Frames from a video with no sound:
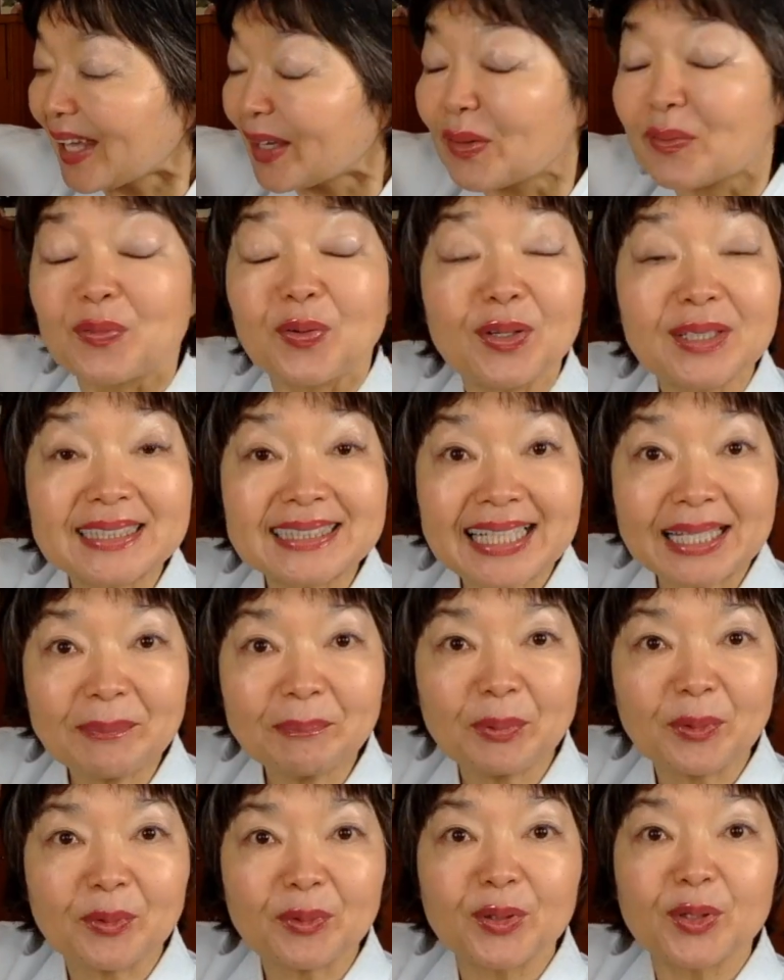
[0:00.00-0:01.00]
For
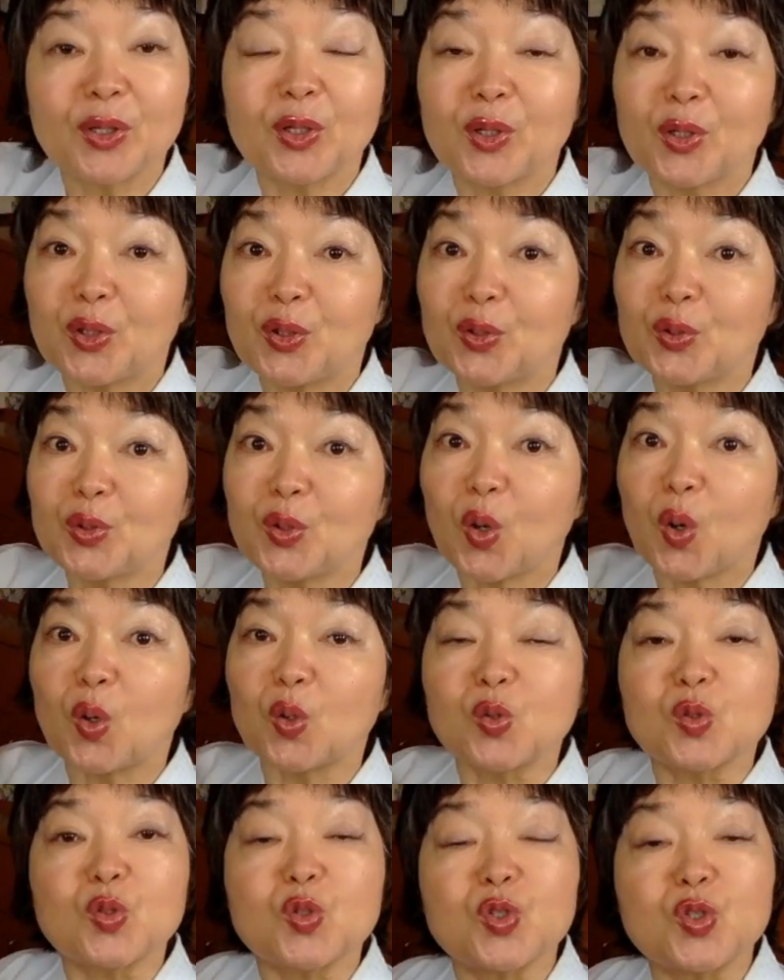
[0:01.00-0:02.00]
example,
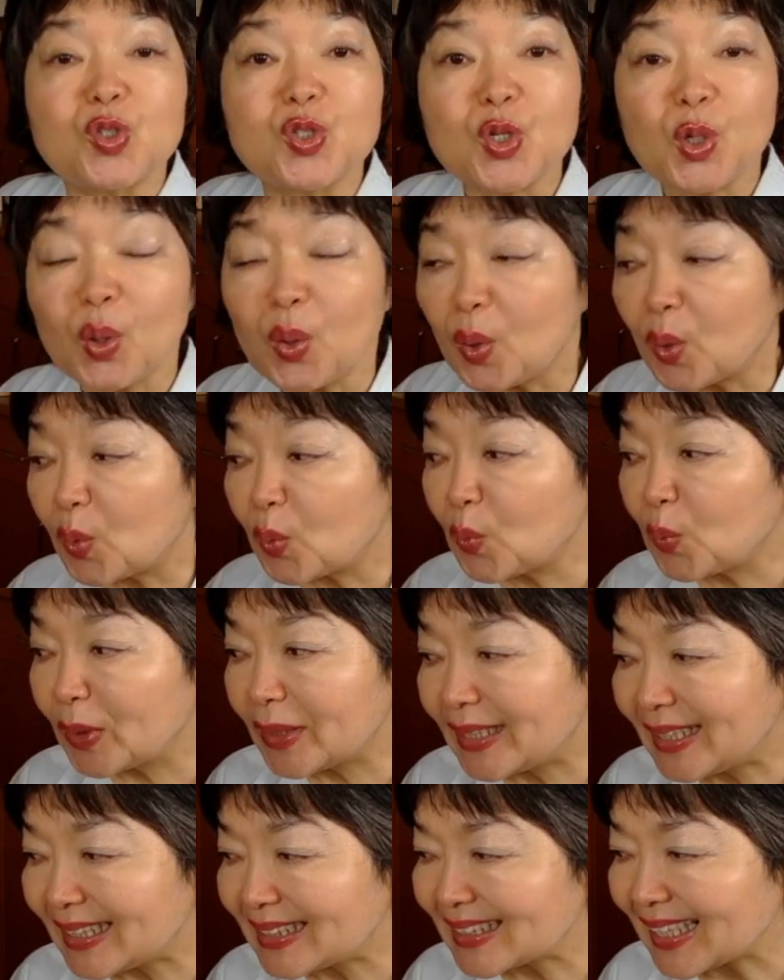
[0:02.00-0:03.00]
jo
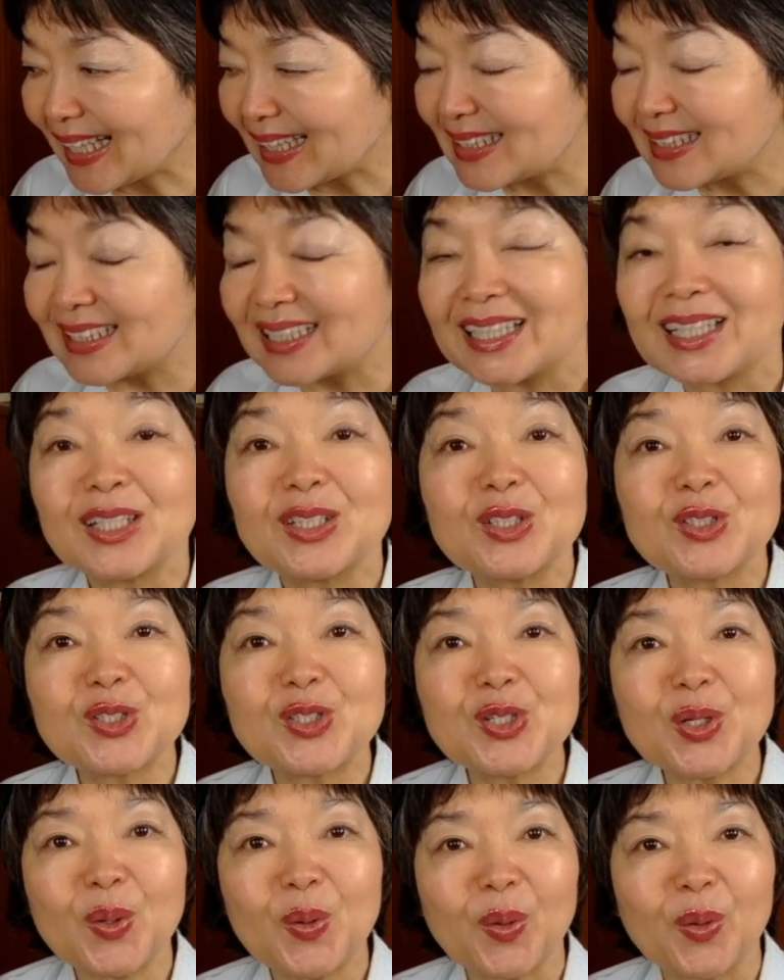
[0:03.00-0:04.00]
with this kanji.
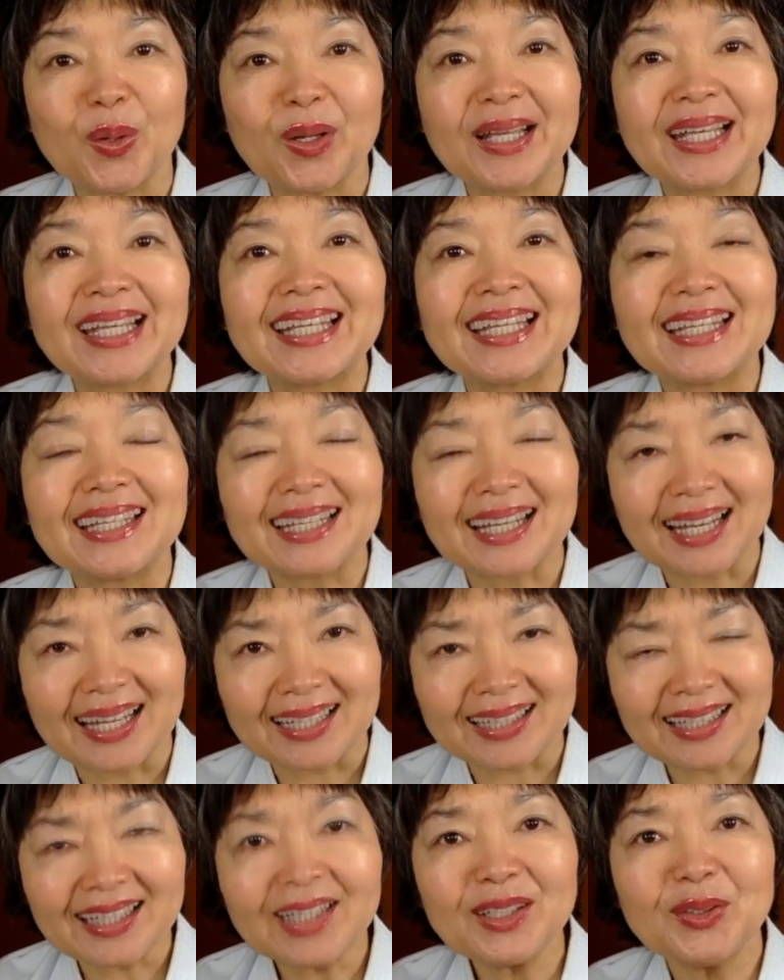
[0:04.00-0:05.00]
Jo, in
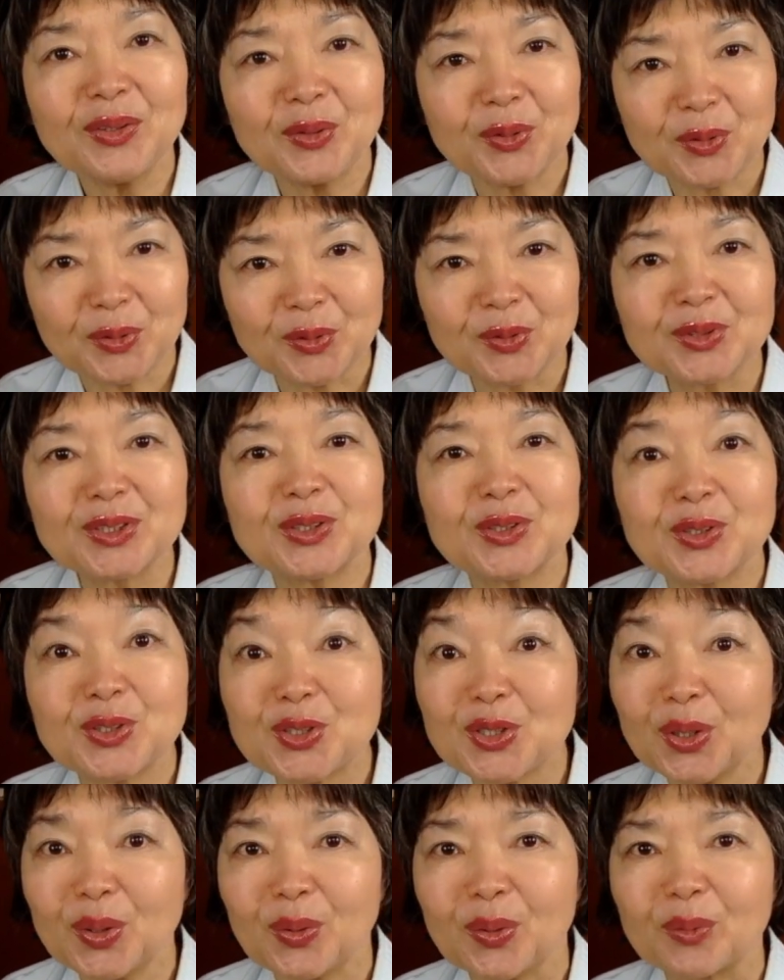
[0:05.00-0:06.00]
karate you use
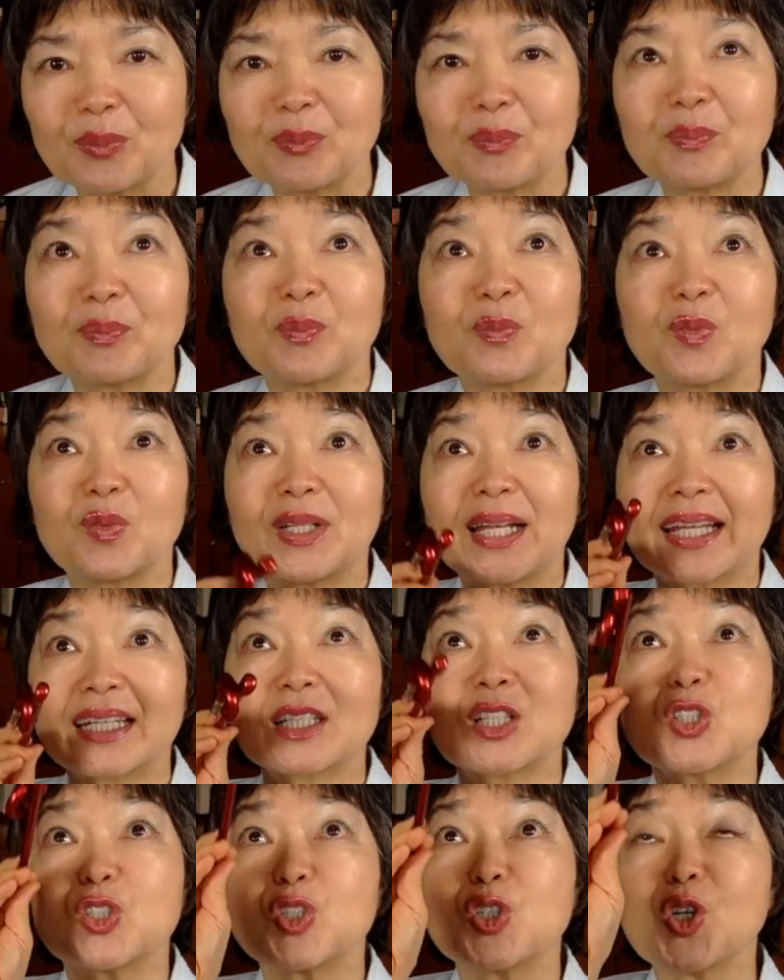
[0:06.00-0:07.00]
jo, like
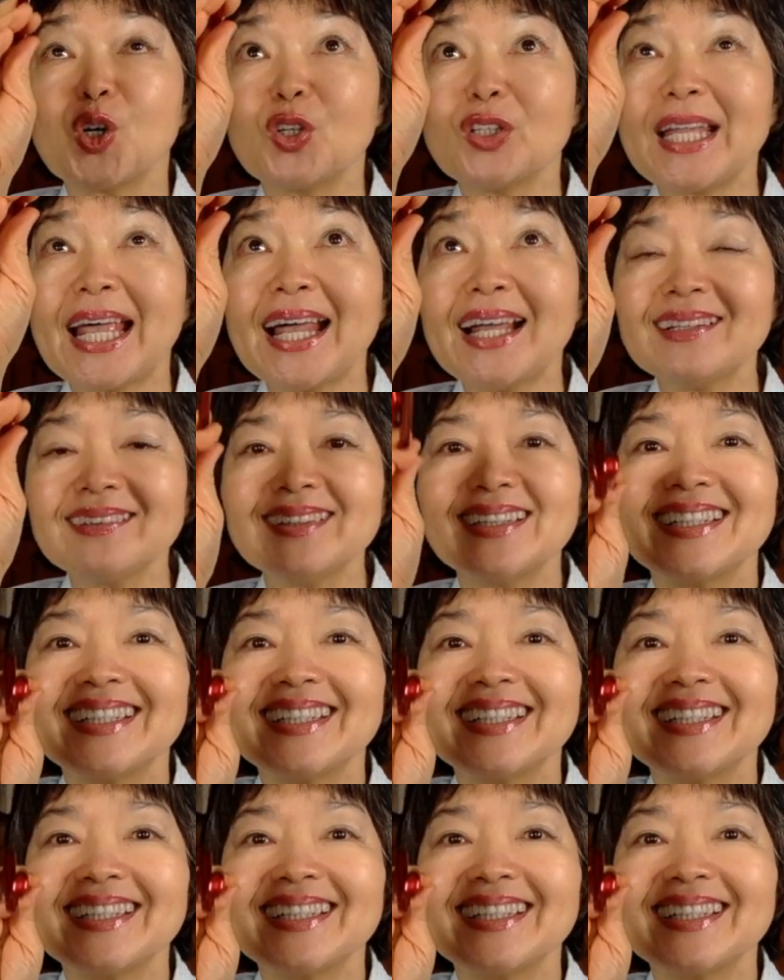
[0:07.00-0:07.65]
jodan,